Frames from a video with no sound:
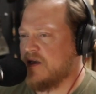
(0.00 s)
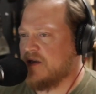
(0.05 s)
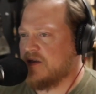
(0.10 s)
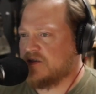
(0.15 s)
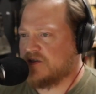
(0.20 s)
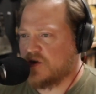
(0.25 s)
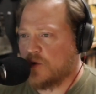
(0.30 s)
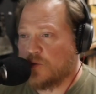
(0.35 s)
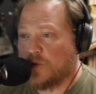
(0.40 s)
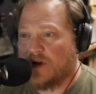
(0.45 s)

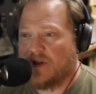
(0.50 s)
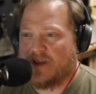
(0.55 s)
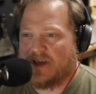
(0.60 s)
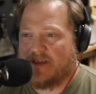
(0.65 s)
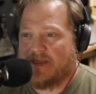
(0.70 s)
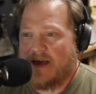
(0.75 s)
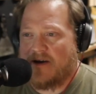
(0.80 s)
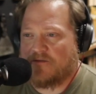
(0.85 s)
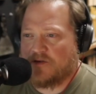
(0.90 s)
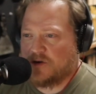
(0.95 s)
So really
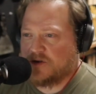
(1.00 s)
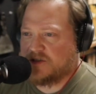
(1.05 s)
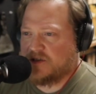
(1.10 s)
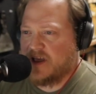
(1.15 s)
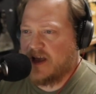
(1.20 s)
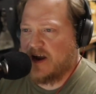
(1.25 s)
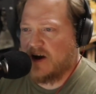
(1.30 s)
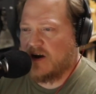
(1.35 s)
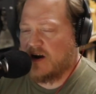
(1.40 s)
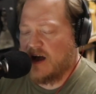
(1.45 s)
in that first
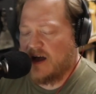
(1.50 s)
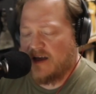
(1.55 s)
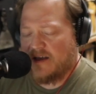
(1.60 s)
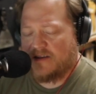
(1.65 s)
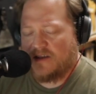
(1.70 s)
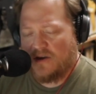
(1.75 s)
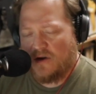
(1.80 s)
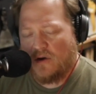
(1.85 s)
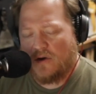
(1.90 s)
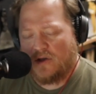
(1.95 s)
layer,
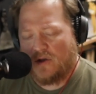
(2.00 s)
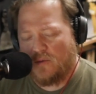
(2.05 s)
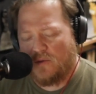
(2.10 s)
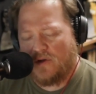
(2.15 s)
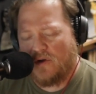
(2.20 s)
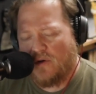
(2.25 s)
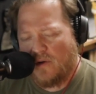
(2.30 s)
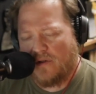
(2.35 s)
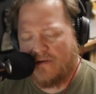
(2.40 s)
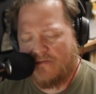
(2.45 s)

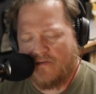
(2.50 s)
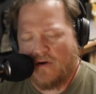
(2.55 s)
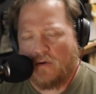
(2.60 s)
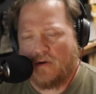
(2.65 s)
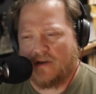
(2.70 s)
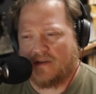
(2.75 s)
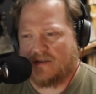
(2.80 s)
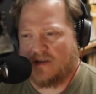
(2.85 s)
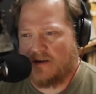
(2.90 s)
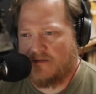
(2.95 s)
you only
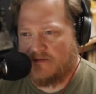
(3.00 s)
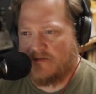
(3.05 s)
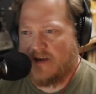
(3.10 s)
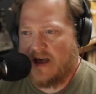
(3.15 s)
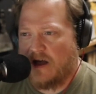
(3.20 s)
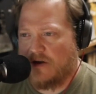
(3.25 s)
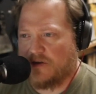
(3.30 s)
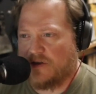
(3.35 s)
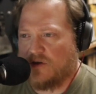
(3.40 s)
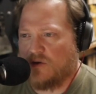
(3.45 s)
focus on
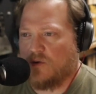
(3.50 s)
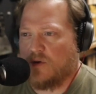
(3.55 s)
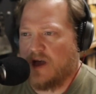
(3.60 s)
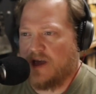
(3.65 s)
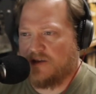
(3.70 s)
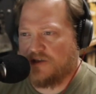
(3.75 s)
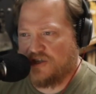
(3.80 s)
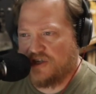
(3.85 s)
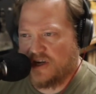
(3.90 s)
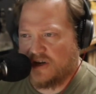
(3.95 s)
value
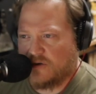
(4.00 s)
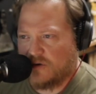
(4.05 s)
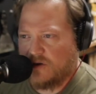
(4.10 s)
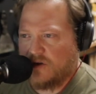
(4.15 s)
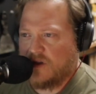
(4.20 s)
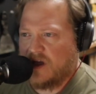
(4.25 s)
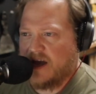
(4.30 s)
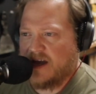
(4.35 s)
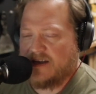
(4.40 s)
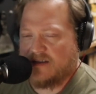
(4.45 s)
and
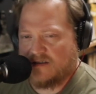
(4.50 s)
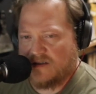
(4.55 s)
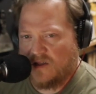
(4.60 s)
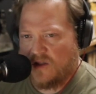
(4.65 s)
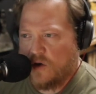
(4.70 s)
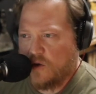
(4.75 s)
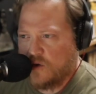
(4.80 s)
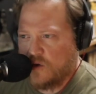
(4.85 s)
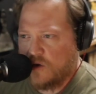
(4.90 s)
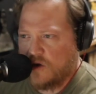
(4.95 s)
generalized
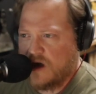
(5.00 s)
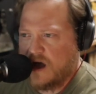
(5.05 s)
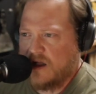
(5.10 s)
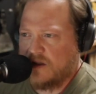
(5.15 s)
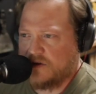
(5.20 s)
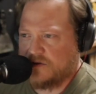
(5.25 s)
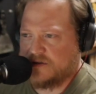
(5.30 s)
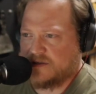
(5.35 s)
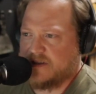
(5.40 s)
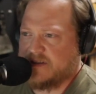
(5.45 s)
local
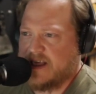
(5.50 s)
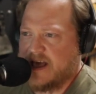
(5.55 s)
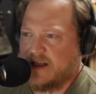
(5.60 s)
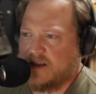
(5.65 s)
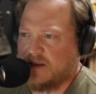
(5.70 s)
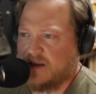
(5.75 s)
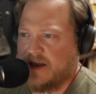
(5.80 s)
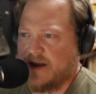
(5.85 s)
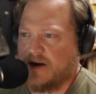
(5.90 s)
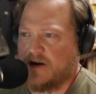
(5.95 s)
colors in
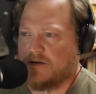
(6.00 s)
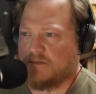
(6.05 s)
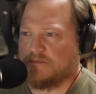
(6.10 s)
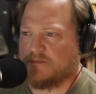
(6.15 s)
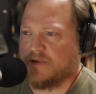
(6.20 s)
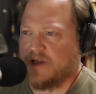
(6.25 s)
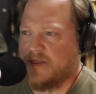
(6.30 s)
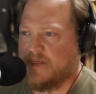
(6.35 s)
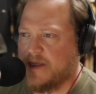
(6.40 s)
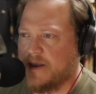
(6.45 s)
that layer,
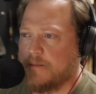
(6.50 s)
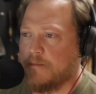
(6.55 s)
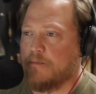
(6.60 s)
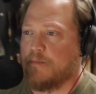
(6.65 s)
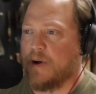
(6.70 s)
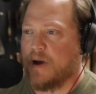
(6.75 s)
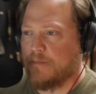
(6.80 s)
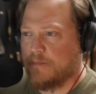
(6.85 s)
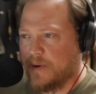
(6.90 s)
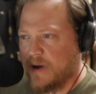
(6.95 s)
and then
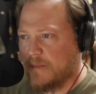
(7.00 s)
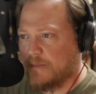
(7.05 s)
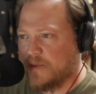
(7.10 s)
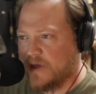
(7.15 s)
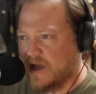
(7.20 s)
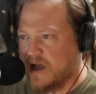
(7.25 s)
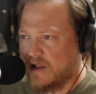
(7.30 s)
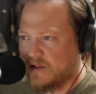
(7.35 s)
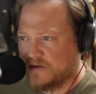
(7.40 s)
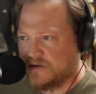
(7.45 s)
bump up the
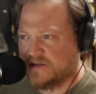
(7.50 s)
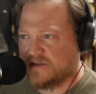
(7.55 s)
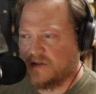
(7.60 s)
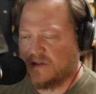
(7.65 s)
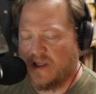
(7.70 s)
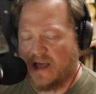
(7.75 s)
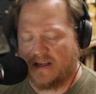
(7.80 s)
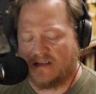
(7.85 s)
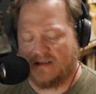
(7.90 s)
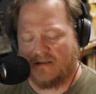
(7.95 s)
color
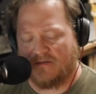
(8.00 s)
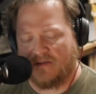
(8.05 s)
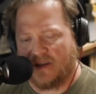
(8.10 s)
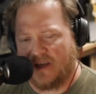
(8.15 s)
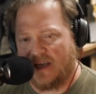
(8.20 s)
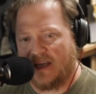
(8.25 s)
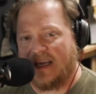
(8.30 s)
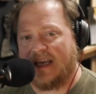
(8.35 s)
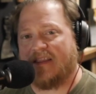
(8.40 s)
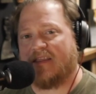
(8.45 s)

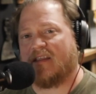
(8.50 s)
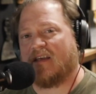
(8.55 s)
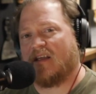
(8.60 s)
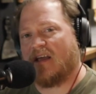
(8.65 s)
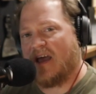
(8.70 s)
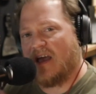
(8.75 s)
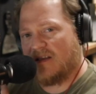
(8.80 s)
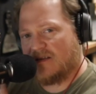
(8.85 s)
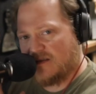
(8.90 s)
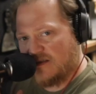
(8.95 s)
selectively in
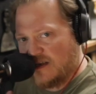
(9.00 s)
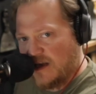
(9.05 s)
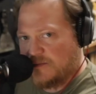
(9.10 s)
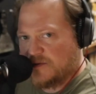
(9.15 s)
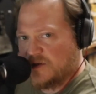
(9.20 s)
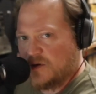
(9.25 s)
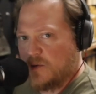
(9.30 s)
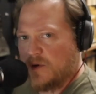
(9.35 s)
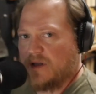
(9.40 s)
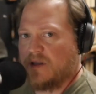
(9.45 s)
the
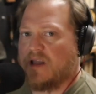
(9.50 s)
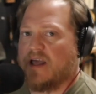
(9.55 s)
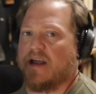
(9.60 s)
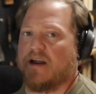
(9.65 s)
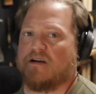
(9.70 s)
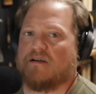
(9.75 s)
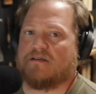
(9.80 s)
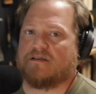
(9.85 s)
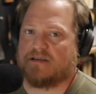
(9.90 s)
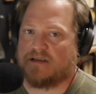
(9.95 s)
subsequent
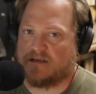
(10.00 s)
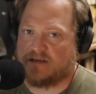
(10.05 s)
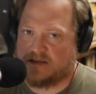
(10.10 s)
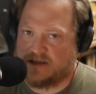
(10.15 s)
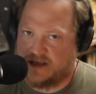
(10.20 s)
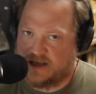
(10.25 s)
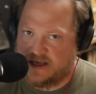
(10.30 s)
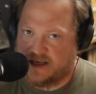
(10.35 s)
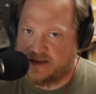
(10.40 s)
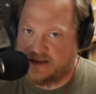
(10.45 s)
layers
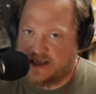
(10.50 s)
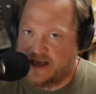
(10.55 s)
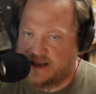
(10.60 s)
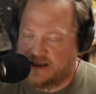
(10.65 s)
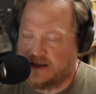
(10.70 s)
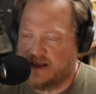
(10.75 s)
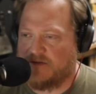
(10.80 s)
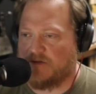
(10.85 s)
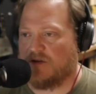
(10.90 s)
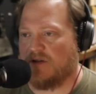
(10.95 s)
to get
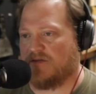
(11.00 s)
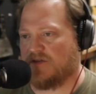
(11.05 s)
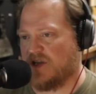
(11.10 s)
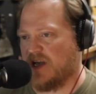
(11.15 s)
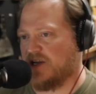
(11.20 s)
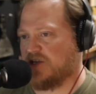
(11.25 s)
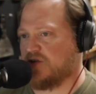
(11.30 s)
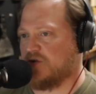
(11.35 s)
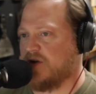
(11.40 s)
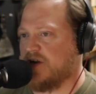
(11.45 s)
that level of
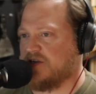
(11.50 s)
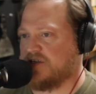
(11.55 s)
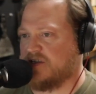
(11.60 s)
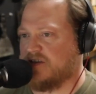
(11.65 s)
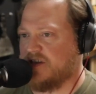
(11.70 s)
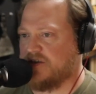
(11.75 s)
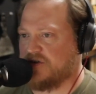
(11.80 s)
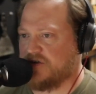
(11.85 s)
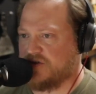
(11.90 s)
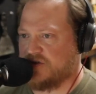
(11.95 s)

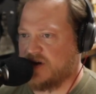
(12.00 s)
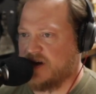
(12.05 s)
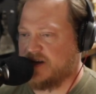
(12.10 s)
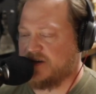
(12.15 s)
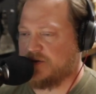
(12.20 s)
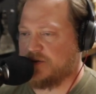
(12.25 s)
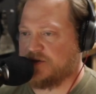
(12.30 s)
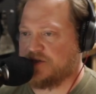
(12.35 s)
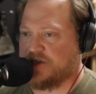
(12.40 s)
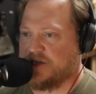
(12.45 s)
saturation that you're
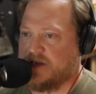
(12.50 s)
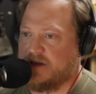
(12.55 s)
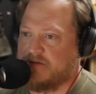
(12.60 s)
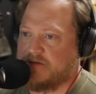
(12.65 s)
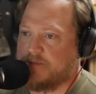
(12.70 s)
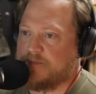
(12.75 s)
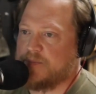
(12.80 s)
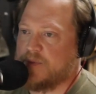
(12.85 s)
trying to achieve.